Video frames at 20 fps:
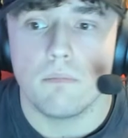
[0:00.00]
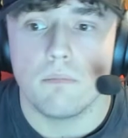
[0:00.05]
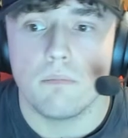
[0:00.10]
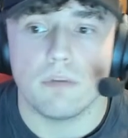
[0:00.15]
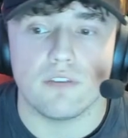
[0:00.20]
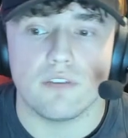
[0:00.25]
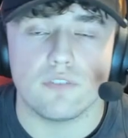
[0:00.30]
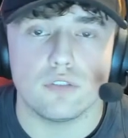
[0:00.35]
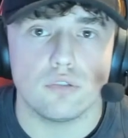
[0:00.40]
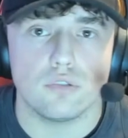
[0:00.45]

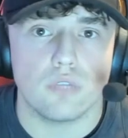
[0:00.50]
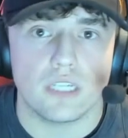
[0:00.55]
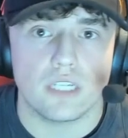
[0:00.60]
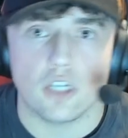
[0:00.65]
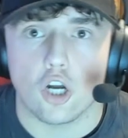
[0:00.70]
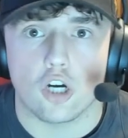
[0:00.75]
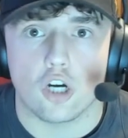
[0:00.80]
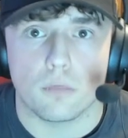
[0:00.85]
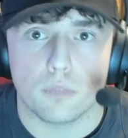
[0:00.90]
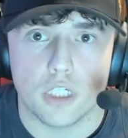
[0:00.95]
but if you do like an
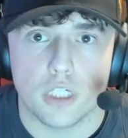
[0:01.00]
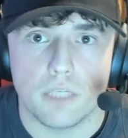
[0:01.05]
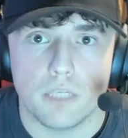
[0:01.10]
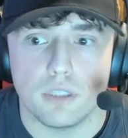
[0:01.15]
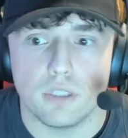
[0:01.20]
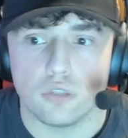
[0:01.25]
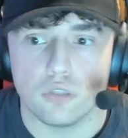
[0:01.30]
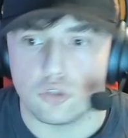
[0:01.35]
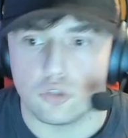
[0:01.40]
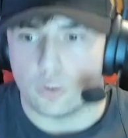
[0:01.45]
armory
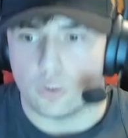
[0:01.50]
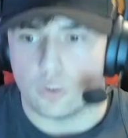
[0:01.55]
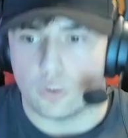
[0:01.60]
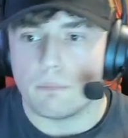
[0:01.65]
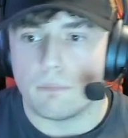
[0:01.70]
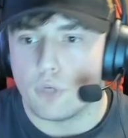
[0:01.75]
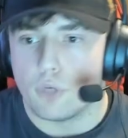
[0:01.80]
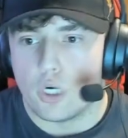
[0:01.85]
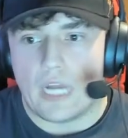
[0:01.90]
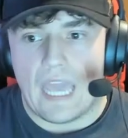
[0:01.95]
build, you can
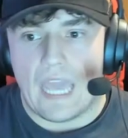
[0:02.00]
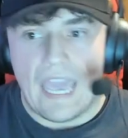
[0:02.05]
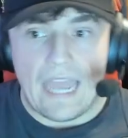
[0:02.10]
put